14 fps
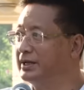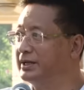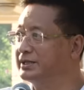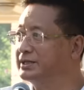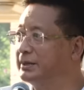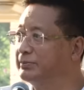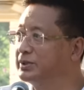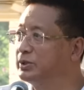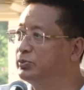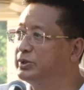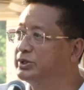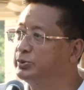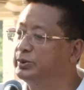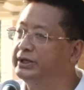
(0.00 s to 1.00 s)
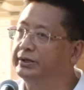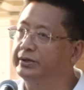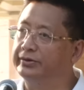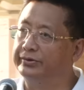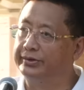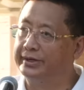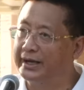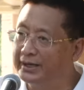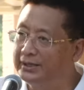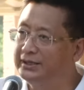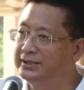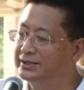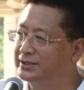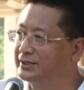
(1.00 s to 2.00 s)
is something which we
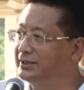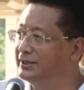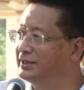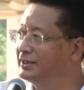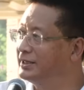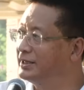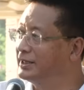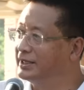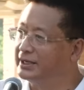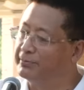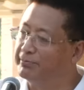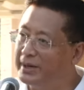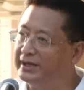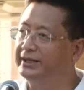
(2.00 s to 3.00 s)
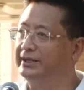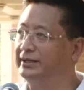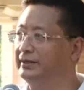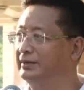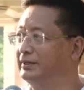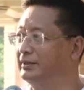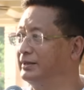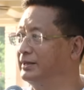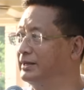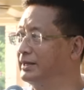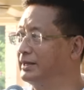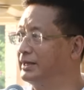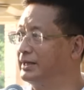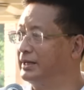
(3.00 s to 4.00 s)
rarely see in many.
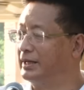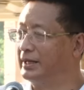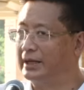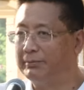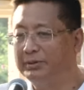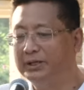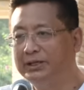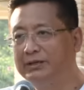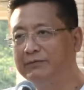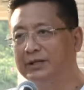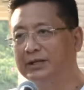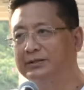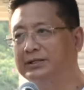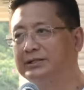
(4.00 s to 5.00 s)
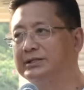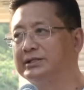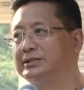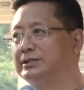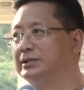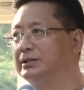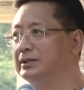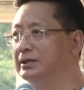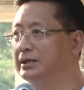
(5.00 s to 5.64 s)
And I believe that this is